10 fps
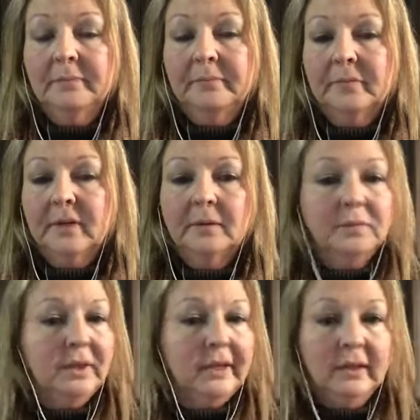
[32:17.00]

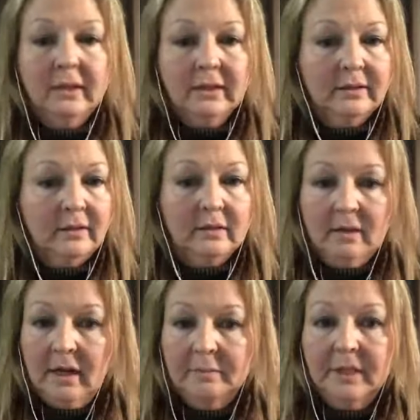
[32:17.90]
Complaining isn't a
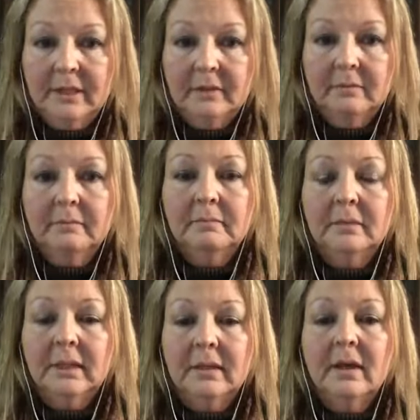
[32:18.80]
lot better,
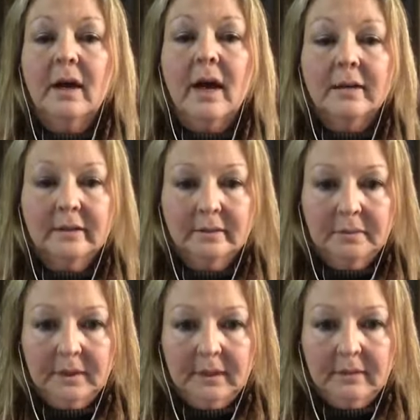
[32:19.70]
but
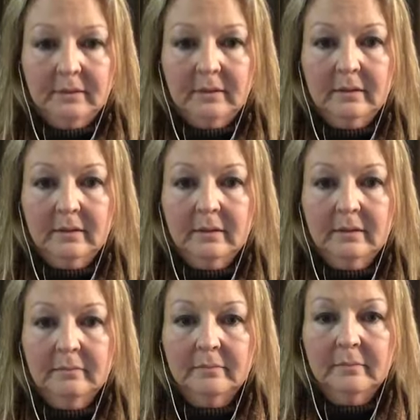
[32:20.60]
gossiping
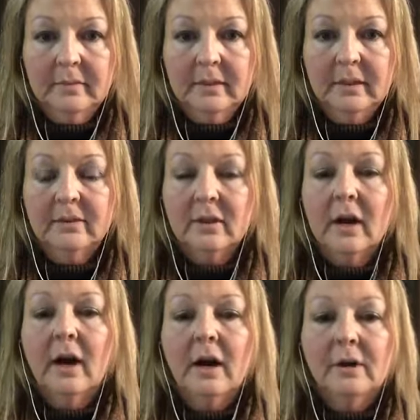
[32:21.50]
is
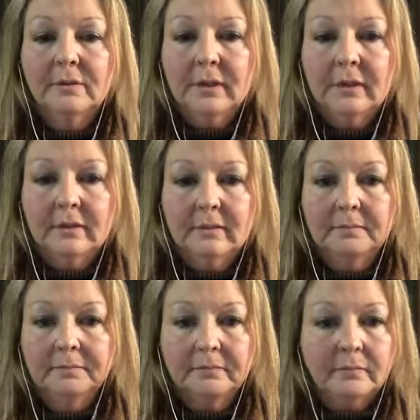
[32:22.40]
always
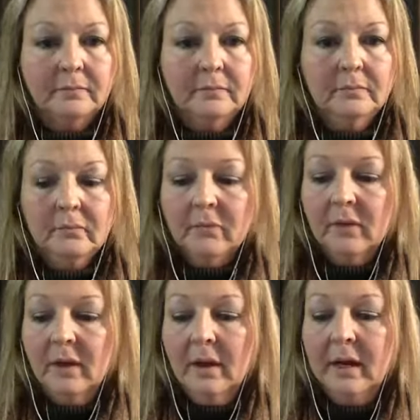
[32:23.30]

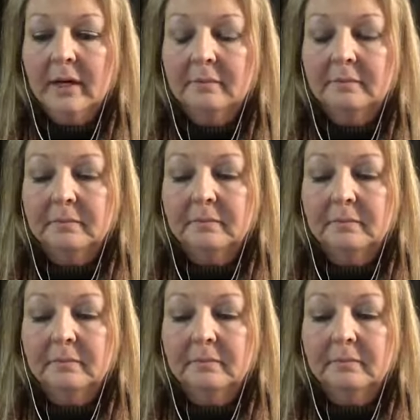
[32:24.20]
um,
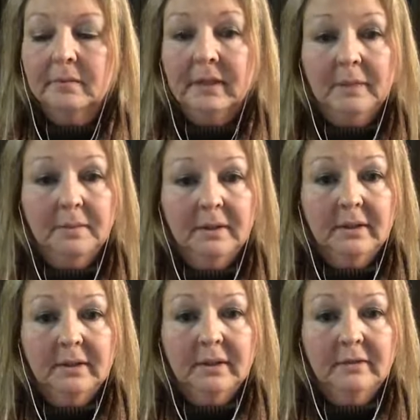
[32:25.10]

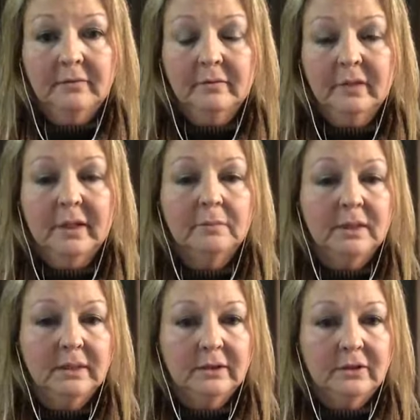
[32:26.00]
manipulative and
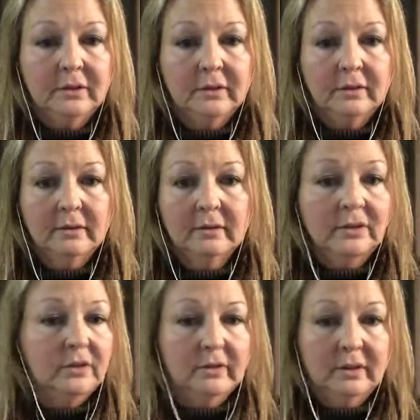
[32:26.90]
malicious. It
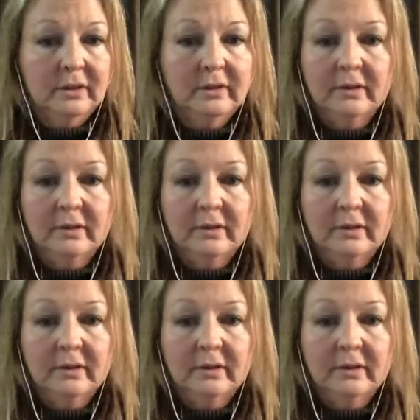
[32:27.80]
just is.